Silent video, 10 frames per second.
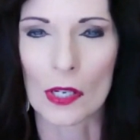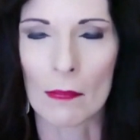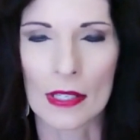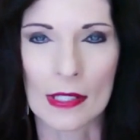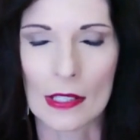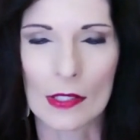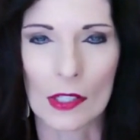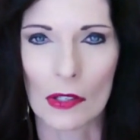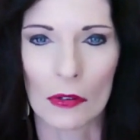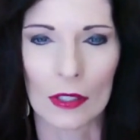in business
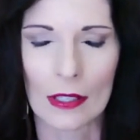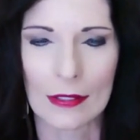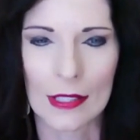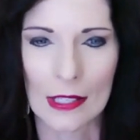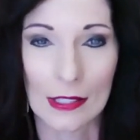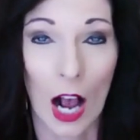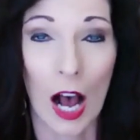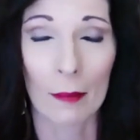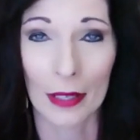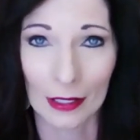too. And it's
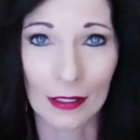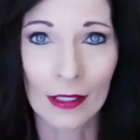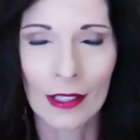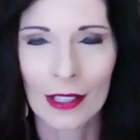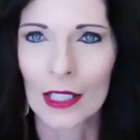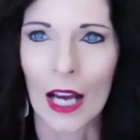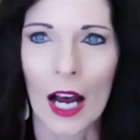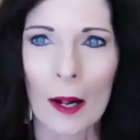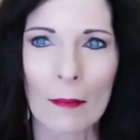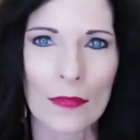common.
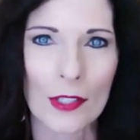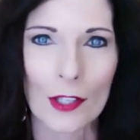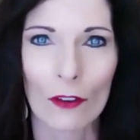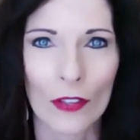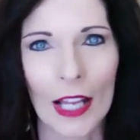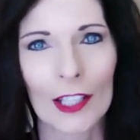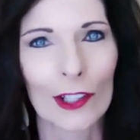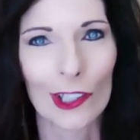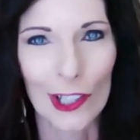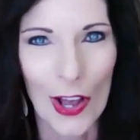So don't feel like
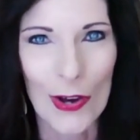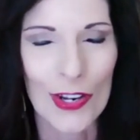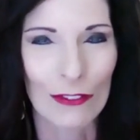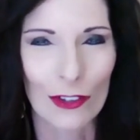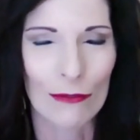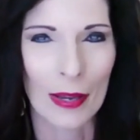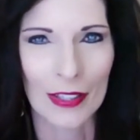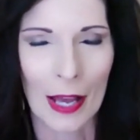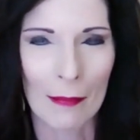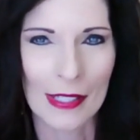you're alone if you've made
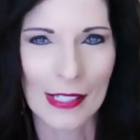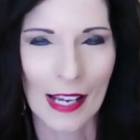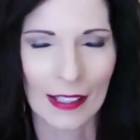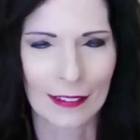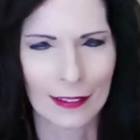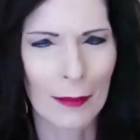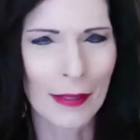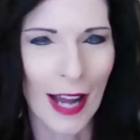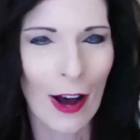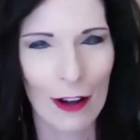that mistake. And let me
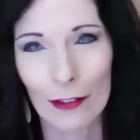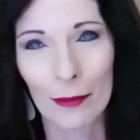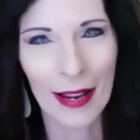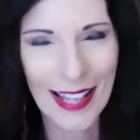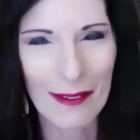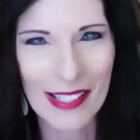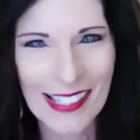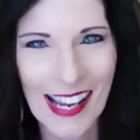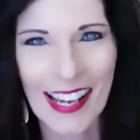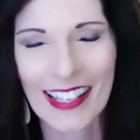know, have you made that
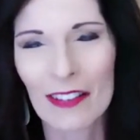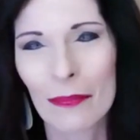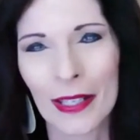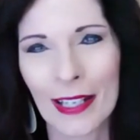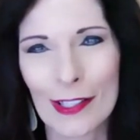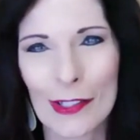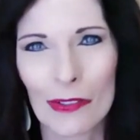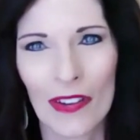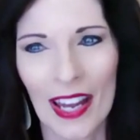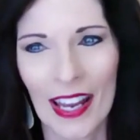mistake of being too
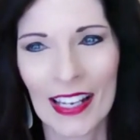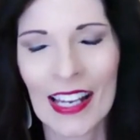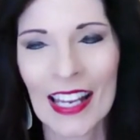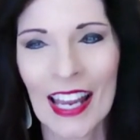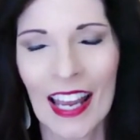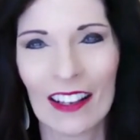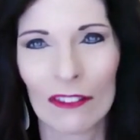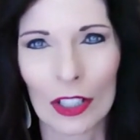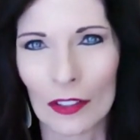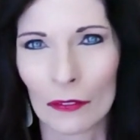vague and
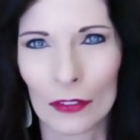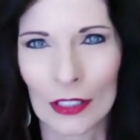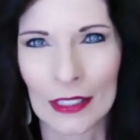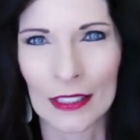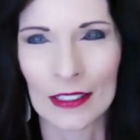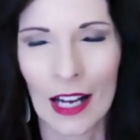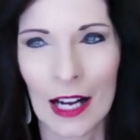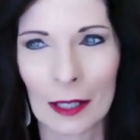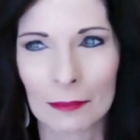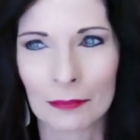really, really
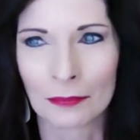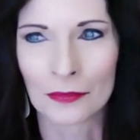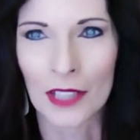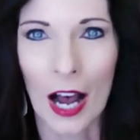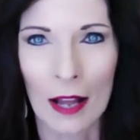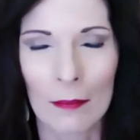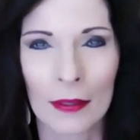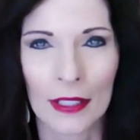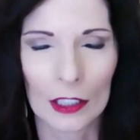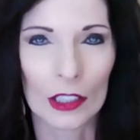not
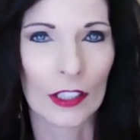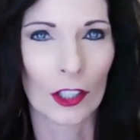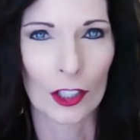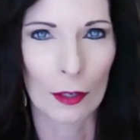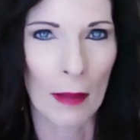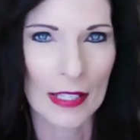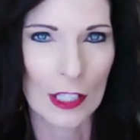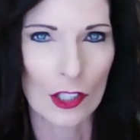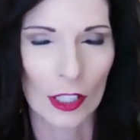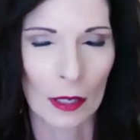being clear in your
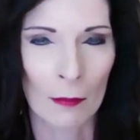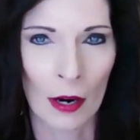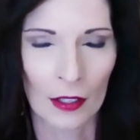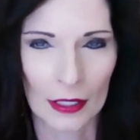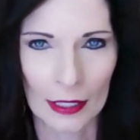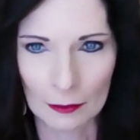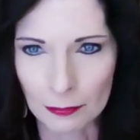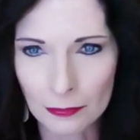messaging and marketing,